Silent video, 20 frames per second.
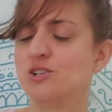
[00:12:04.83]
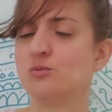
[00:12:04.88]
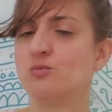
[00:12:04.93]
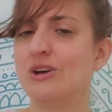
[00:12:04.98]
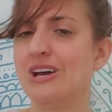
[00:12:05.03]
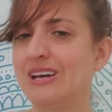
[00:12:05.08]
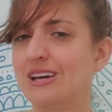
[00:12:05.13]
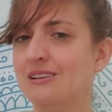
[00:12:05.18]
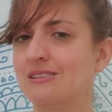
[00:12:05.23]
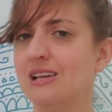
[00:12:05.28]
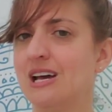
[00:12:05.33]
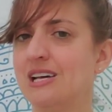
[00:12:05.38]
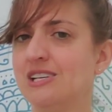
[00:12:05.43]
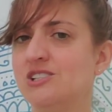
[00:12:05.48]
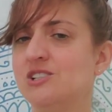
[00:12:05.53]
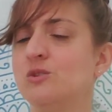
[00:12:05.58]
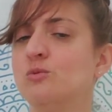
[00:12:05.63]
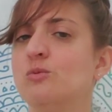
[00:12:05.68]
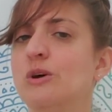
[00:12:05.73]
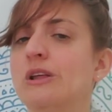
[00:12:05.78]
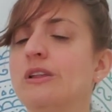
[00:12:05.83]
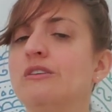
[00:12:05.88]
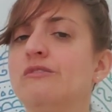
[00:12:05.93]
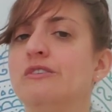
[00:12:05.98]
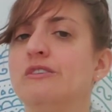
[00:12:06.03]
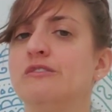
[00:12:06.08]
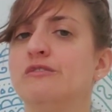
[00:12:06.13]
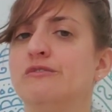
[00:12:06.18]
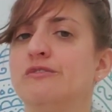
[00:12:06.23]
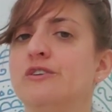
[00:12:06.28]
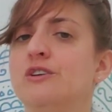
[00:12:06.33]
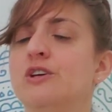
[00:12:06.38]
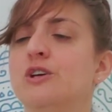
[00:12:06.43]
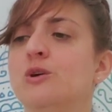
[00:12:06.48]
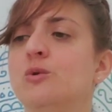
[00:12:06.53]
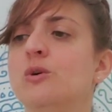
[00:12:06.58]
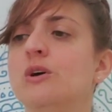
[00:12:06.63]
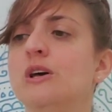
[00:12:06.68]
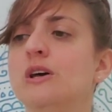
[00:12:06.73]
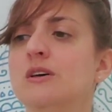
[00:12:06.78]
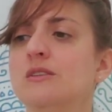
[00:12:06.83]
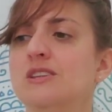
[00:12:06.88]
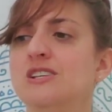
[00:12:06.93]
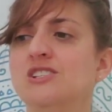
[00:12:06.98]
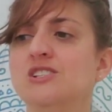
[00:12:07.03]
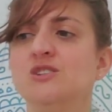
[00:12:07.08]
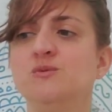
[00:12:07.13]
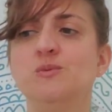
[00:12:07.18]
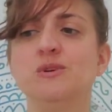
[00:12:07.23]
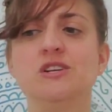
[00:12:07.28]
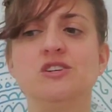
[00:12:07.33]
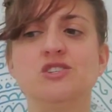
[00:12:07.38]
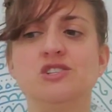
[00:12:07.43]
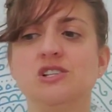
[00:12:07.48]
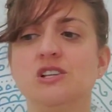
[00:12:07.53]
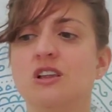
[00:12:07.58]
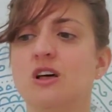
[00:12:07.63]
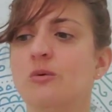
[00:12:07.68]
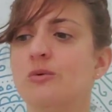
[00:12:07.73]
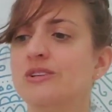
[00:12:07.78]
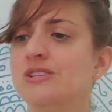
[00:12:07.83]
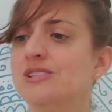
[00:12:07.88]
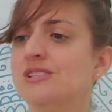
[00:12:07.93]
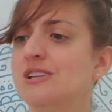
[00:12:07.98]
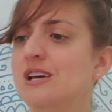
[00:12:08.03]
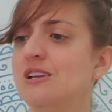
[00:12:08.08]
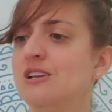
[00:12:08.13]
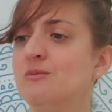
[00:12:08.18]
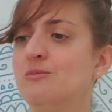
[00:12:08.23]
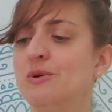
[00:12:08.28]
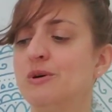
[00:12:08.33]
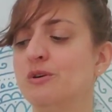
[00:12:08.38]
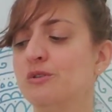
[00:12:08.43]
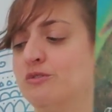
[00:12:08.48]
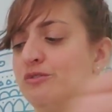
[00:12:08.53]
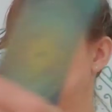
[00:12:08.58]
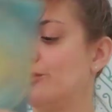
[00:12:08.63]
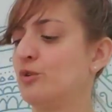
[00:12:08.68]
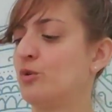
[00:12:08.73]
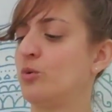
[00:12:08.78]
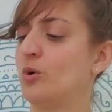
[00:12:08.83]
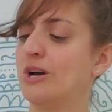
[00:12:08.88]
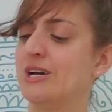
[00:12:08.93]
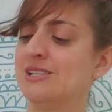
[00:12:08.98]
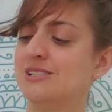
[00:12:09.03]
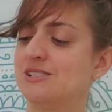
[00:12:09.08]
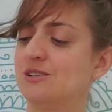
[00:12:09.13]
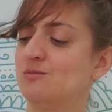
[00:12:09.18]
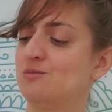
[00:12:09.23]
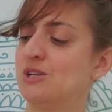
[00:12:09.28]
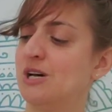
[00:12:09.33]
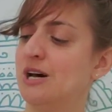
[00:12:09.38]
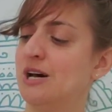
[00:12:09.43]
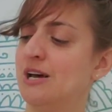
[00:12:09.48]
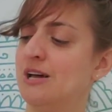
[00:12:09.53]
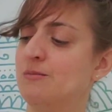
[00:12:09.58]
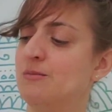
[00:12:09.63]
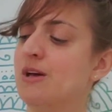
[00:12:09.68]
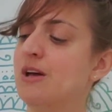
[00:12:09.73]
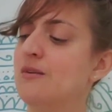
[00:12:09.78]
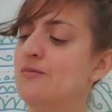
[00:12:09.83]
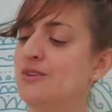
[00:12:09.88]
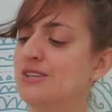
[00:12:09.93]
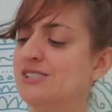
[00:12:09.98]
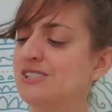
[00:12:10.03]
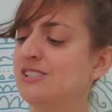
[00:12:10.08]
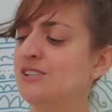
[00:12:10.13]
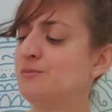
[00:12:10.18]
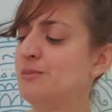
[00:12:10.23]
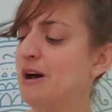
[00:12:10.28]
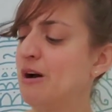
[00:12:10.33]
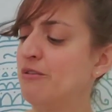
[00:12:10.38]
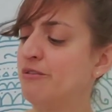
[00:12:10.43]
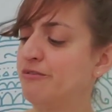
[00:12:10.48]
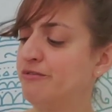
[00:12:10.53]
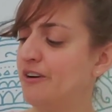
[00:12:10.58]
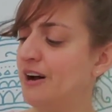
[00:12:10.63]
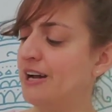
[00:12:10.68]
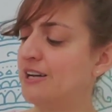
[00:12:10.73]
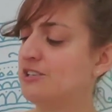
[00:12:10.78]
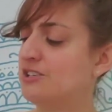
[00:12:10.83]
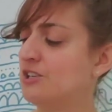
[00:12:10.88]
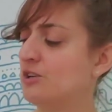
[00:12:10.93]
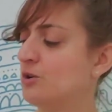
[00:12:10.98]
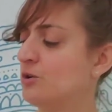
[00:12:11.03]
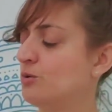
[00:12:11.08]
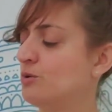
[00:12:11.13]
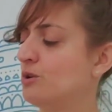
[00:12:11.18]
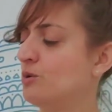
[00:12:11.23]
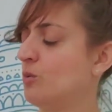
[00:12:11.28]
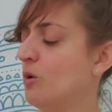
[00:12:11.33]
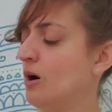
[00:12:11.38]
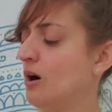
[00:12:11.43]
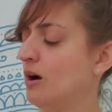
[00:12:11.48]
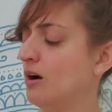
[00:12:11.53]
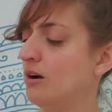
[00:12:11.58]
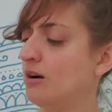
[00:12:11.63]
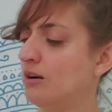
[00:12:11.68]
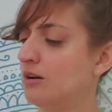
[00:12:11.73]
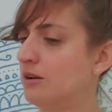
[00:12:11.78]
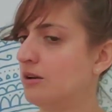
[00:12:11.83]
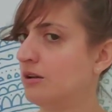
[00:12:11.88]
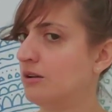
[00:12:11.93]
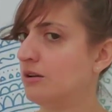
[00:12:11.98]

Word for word: and recognized and relevant for you. This has been a slow and steady build for quite some time. This is about finding who you are.